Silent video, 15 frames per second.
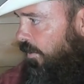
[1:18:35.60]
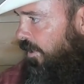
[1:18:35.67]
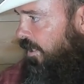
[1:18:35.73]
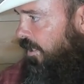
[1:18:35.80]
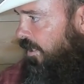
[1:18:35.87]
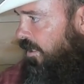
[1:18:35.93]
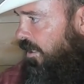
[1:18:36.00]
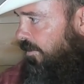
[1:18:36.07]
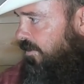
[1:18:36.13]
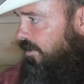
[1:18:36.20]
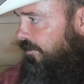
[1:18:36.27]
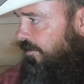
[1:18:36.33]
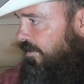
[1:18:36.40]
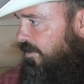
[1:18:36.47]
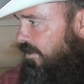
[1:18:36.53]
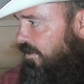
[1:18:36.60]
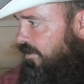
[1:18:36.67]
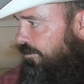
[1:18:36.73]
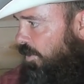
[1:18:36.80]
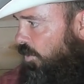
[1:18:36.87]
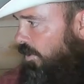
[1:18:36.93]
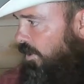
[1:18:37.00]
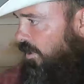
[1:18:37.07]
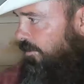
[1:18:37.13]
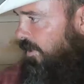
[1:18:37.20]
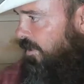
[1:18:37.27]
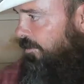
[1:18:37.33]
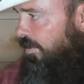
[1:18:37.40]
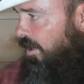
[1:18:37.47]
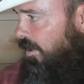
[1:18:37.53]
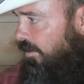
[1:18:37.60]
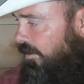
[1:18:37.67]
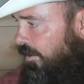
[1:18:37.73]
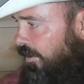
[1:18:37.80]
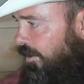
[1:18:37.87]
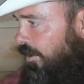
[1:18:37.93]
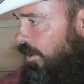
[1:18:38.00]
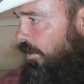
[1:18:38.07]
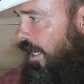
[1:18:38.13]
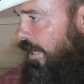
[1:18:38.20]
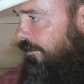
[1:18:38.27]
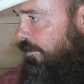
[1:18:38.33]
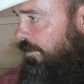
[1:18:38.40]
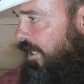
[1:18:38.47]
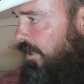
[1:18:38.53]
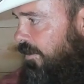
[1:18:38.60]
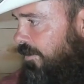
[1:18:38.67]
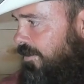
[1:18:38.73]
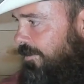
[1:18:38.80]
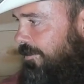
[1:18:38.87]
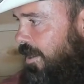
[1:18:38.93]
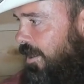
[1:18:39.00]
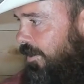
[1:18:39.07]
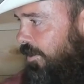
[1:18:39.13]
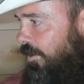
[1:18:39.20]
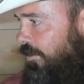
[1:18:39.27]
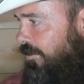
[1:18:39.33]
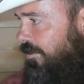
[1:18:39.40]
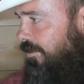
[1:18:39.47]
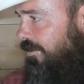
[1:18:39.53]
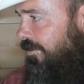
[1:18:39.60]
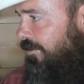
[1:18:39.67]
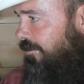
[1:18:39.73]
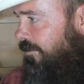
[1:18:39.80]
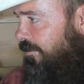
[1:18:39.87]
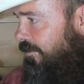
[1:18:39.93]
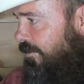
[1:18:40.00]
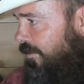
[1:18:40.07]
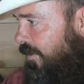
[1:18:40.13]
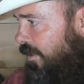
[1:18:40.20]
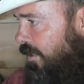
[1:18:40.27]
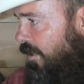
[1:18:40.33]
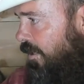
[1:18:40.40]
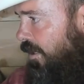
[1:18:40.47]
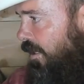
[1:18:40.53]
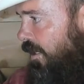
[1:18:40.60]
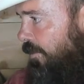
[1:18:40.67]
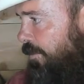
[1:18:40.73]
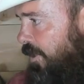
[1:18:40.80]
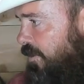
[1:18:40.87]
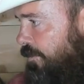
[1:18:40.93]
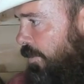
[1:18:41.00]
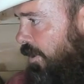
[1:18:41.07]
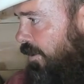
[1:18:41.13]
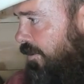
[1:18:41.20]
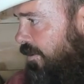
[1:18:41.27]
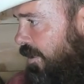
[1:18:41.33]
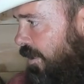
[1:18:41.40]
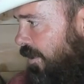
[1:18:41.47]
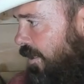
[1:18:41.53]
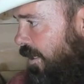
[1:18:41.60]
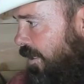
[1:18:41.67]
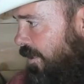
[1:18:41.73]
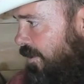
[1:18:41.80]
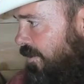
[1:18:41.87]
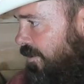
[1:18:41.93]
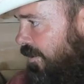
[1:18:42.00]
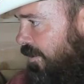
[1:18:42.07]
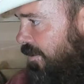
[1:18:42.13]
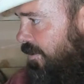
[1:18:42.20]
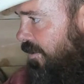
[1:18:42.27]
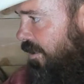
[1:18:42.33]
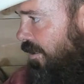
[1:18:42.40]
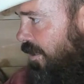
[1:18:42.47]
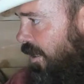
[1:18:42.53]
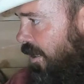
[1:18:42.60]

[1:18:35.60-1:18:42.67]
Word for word: when he comes to visit his boy, me and Paul are going to go have a beer and some tacos. Pittsburgh Toddy 86 said,